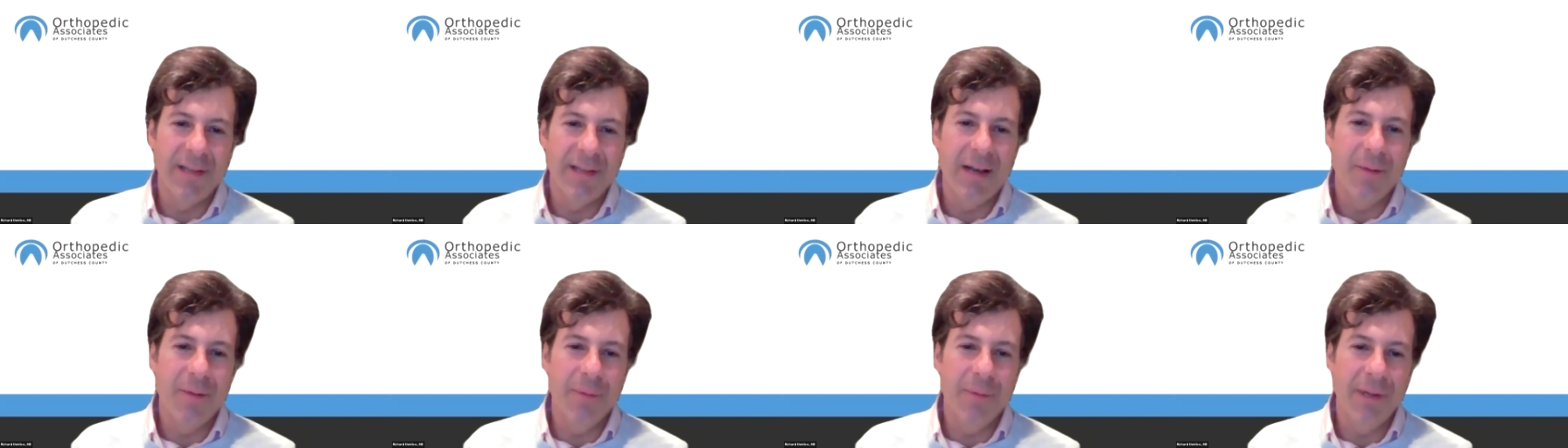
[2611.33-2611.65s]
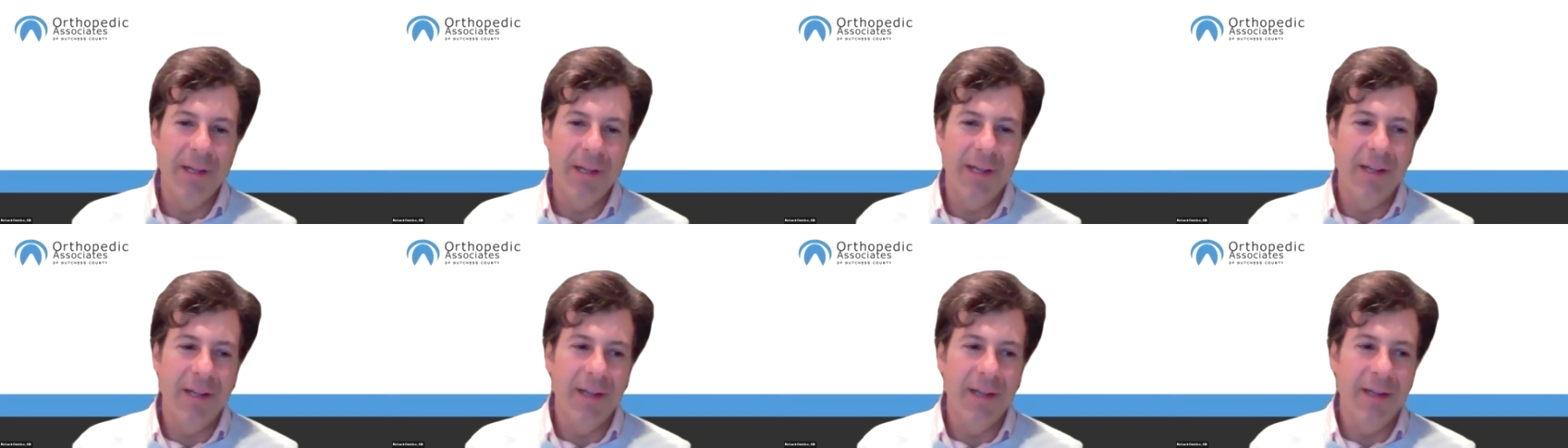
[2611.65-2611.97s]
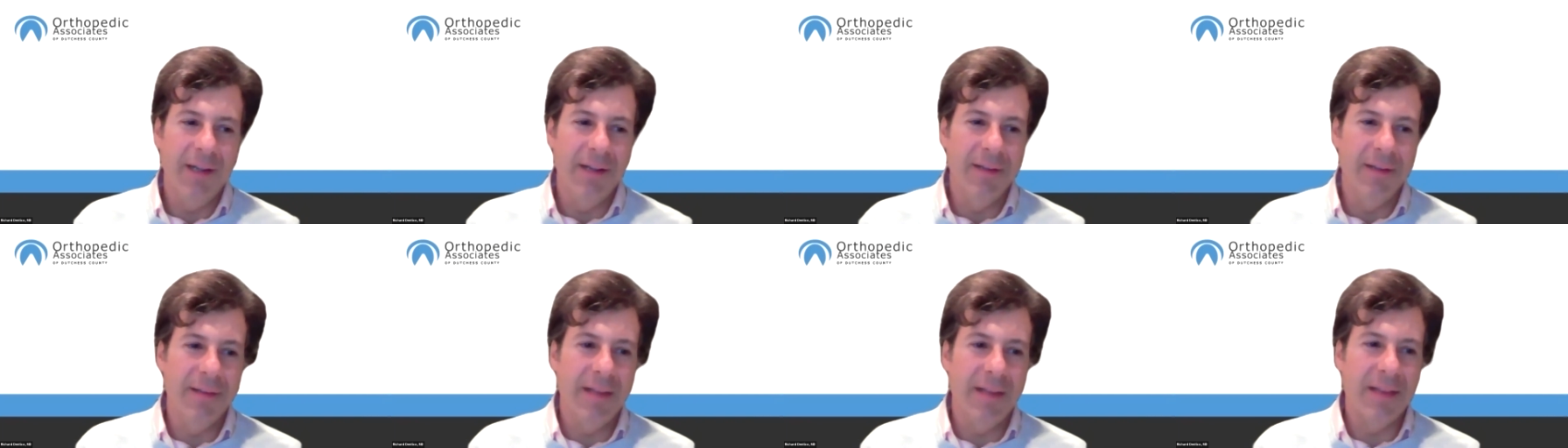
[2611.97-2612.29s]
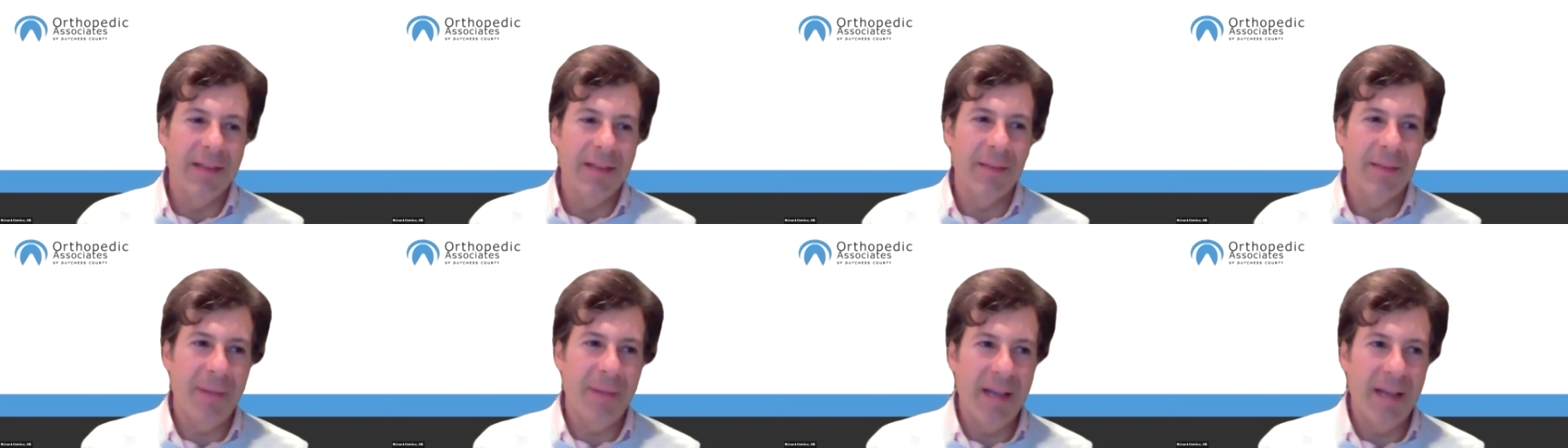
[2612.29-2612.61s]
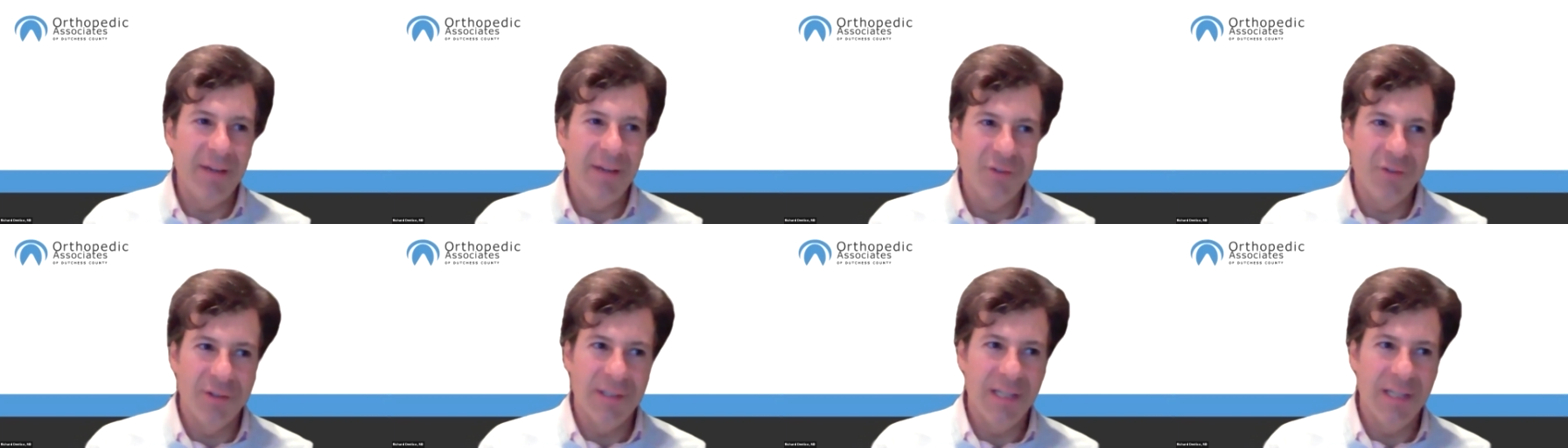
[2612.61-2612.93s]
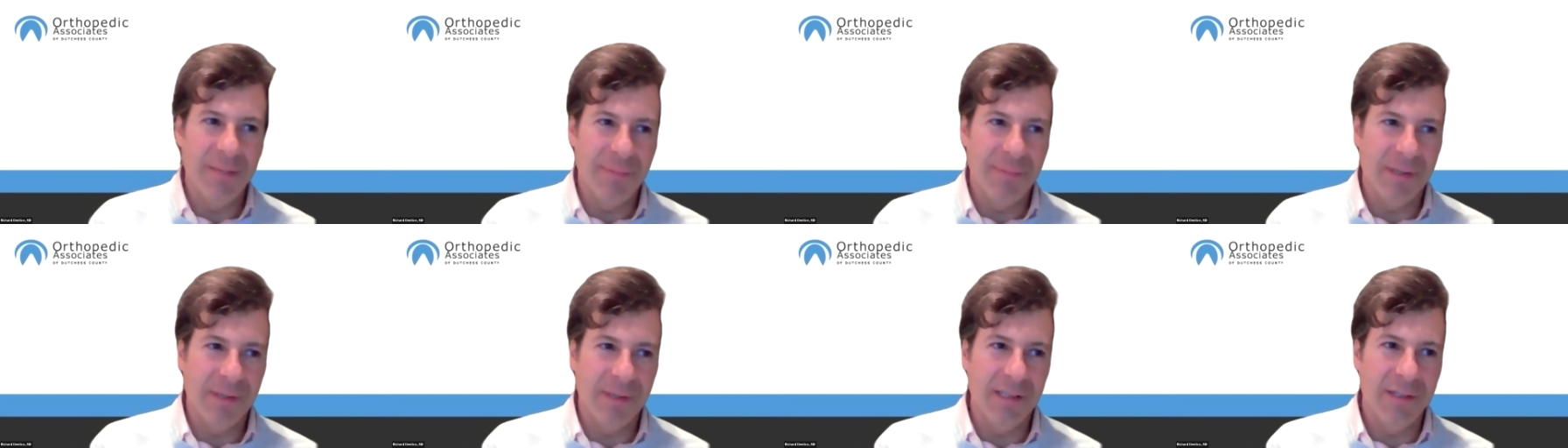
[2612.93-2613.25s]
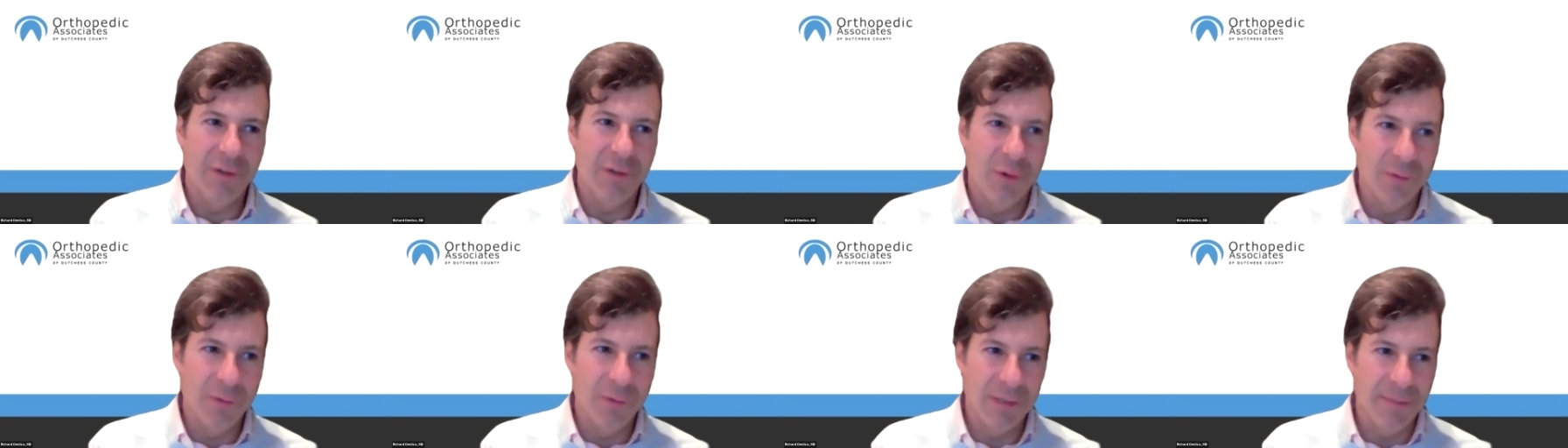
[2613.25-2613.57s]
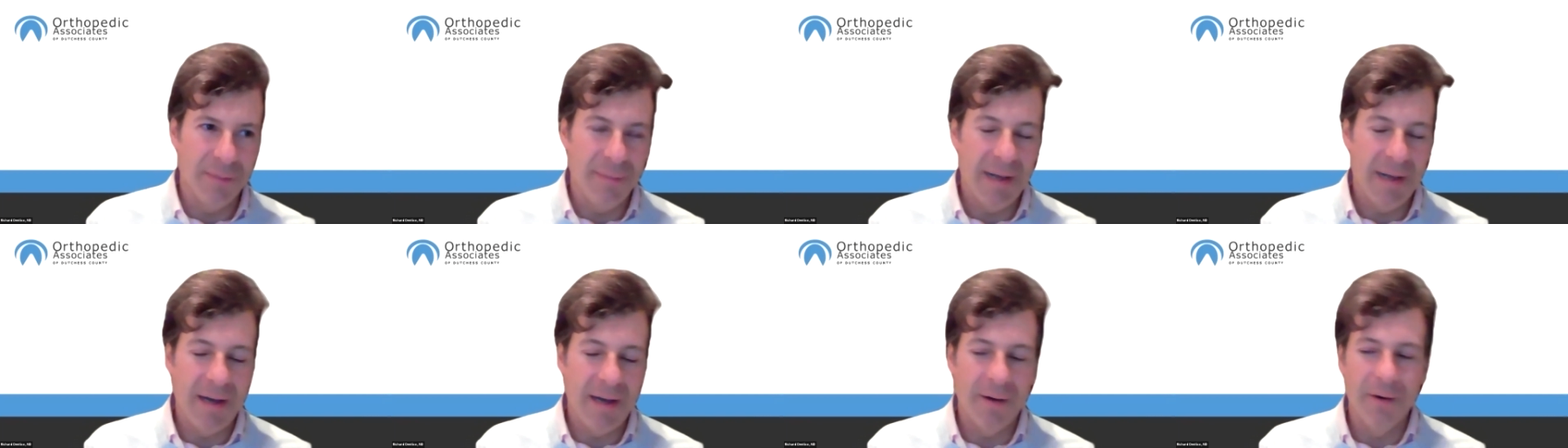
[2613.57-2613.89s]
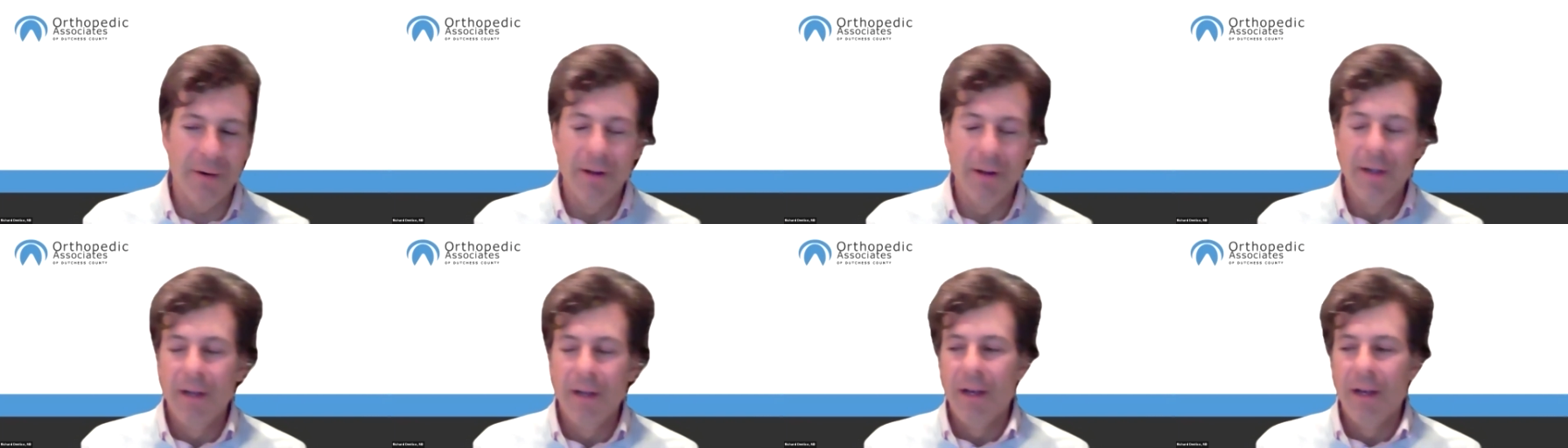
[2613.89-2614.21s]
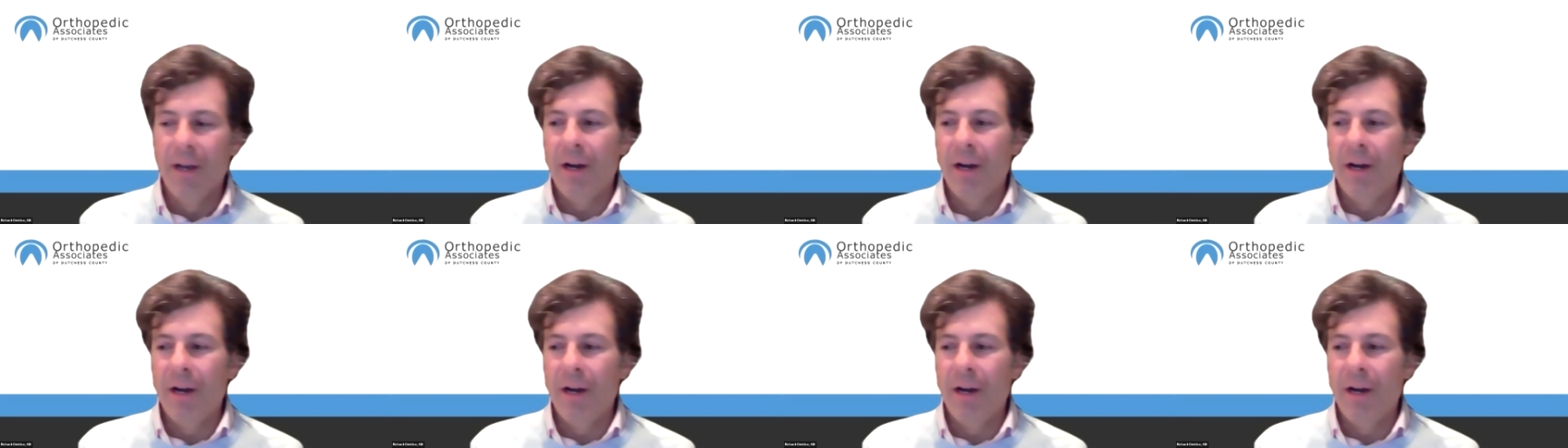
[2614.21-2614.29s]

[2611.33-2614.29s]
that the patient typically knows about.